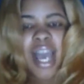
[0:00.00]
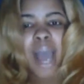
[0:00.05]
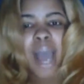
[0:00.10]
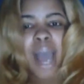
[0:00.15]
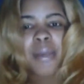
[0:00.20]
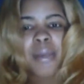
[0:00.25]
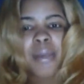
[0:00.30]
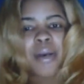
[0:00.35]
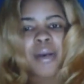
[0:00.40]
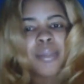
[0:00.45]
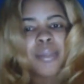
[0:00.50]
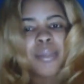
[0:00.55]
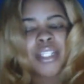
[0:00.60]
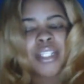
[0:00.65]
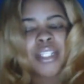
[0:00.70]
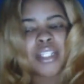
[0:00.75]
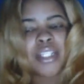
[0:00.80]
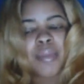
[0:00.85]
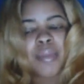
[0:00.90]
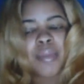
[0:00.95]
I'm a
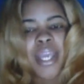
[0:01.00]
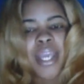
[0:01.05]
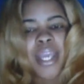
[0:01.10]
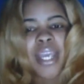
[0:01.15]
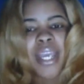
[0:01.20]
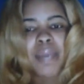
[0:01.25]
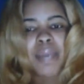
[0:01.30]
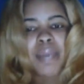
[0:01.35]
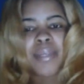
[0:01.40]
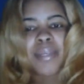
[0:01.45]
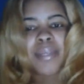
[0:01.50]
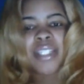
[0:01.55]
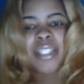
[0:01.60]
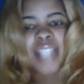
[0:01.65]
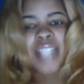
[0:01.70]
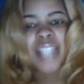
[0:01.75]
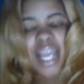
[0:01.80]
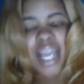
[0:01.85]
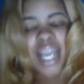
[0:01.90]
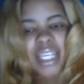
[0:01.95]
participate in
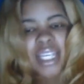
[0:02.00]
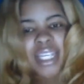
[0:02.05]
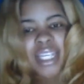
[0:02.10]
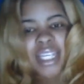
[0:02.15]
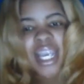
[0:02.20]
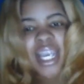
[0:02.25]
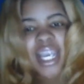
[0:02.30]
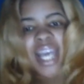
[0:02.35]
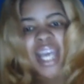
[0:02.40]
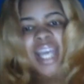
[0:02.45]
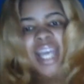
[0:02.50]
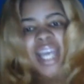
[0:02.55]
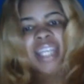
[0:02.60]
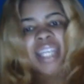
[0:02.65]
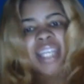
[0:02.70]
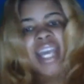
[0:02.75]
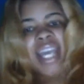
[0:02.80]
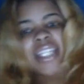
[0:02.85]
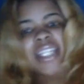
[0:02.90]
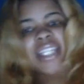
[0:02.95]
bestiality.
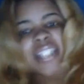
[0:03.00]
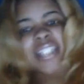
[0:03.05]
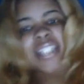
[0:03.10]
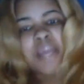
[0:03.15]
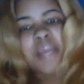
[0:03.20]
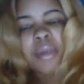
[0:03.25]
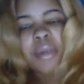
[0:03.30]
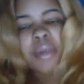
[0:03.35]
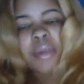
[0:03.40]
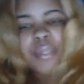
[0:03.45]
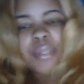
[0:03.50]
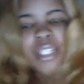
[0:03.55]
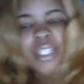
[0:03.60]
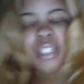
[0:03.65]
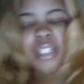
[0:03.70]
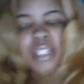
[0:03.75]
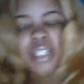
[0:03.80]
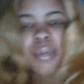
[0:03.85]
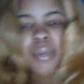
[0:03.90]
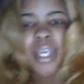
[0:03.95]
Yes, I'm going to
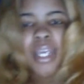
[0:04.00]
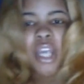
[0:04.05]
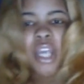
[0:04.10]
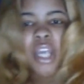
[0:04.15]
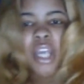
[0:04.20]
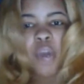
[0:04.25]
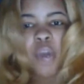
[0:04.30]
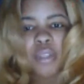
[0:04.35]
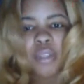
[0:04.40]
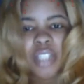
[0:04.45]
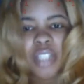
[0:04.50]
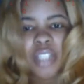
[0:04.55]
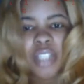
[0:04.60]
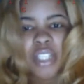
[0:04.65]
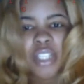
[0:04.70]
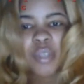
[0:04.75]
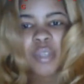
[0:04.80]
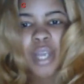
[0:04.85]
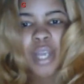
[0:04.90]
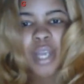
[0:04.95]
participate in
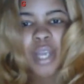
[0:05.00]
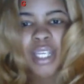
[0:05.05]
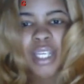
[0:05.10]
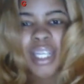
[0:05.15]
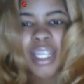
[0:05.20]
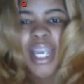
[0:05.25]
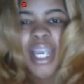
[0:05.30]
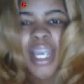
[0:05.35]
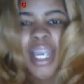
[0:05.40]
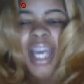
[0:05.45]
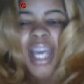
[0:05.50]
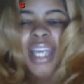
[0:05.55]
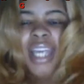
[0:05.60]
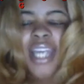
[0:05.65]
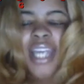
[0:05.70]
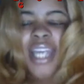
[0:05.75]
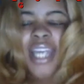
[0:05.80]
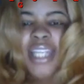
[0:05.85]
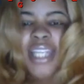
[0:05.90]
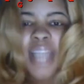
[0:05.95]
homosexuality.
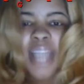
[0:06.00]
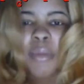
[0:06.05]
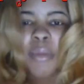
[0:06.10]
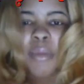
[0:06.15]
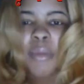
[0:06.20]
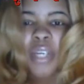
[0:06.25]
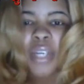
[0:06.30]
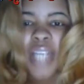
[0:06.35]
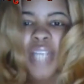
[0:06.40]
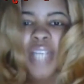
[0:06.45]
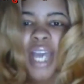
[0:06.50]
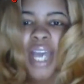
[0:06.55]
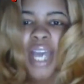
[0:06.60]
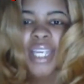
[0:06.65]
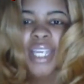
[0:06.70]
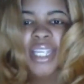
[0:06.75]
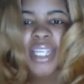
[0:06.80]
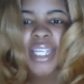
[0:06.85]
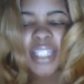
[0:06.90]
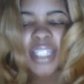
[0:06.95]
Yes, I'm going to lie.
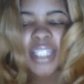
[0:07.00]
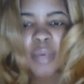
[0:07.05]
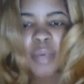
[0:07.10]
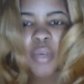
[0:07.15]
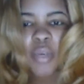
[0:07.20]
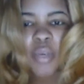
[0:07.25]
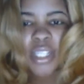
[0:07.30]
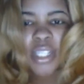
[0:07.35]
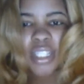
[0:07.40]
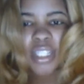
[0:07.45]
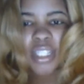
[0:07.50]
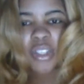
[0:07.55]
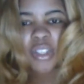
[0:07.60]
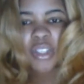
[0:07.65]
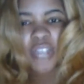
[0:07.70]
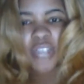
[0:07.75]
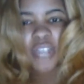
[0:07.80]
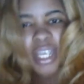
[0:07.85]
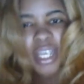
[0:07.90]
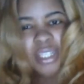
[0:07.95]
Yes, I'm going to
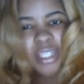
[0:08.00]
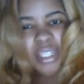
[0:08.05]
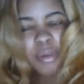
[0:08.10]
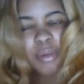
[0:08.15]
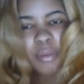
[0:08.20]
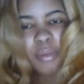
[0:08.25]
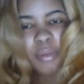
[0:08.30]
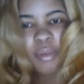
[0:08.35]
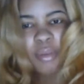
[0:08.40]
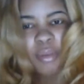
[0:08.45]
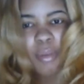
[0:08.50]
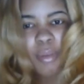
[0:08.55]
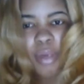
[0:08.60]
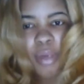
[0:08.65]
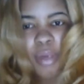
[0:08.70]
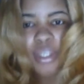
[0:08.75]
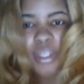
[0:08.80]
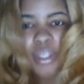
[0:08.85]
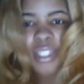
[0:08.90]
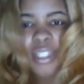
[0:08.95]
steal. Yes, I'm going to be
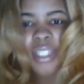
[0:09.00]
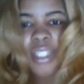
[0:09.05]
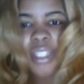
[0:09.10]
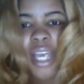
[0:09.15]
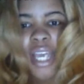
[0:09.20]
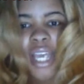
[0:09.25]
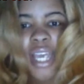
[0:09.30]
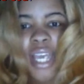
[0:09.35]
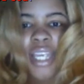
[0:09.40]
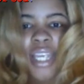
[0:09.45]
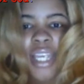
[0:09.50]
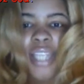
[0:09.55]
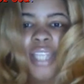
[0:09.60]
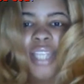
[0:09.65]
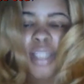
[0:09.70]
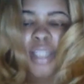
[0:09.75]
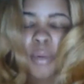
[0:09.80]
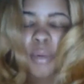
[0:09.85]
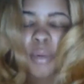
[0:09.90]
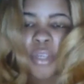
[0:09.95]
rebellious.
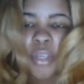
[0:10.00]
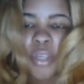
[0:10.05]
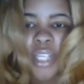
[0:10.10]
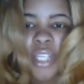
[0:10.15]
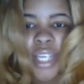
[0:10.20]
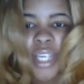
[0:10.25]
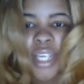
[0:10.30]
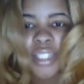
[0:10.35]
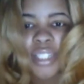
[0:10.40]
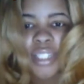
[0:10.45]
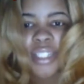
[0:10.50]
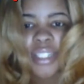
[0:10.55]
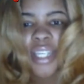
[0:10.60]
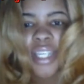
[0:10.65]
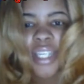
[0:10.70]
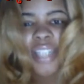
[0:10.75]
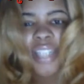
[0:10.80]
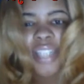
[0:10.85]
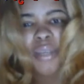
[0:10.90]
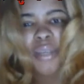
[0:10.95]
Yes, I'm going to lust.
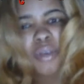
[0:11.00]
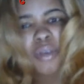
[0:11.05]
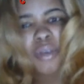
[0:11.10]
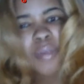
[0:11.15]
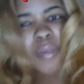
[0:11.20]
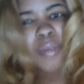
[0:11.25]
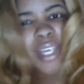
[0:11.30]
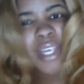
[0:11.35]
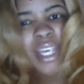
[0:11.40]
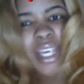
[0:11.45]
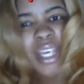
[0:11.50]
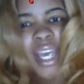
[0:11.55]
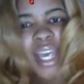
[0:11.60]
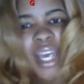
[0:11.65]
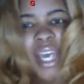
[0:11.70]
Yes, I'm going to be